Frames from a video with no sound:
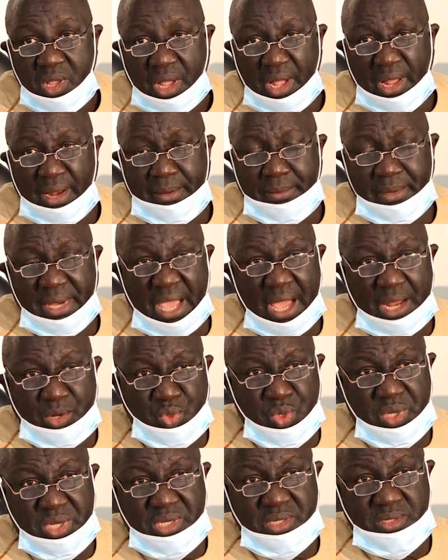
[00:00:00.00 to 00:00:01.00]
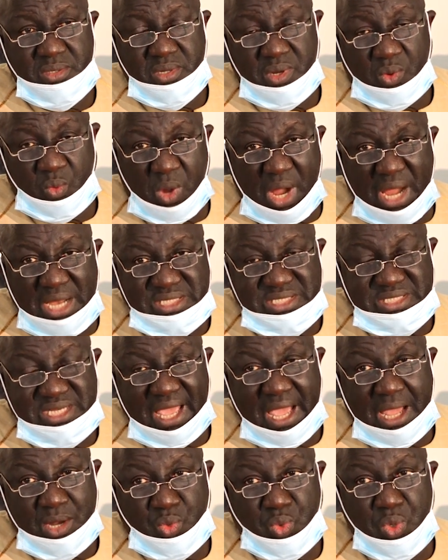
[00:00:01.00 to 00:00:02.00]
and they are doing, whilst
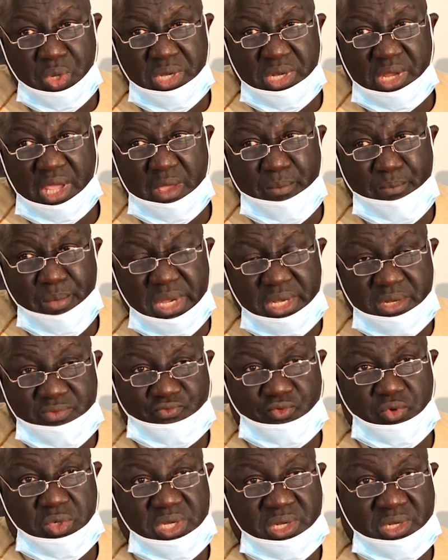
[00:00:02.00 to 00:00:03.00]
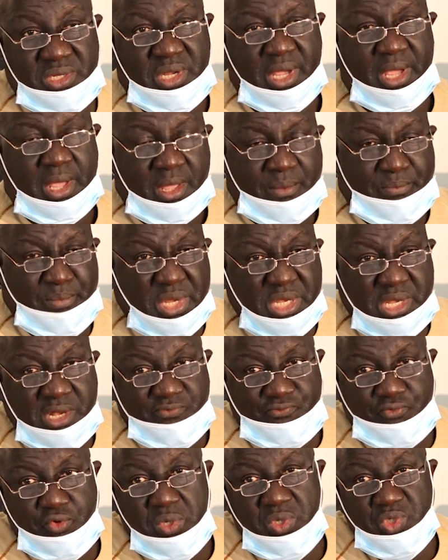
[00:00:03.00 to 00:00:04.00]
they are doing a
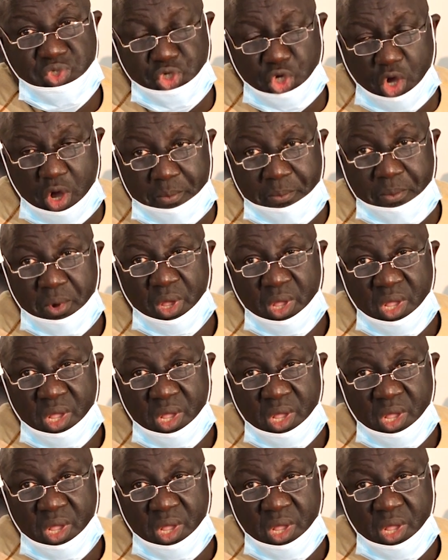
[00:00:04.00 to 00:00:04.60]
meaningful job,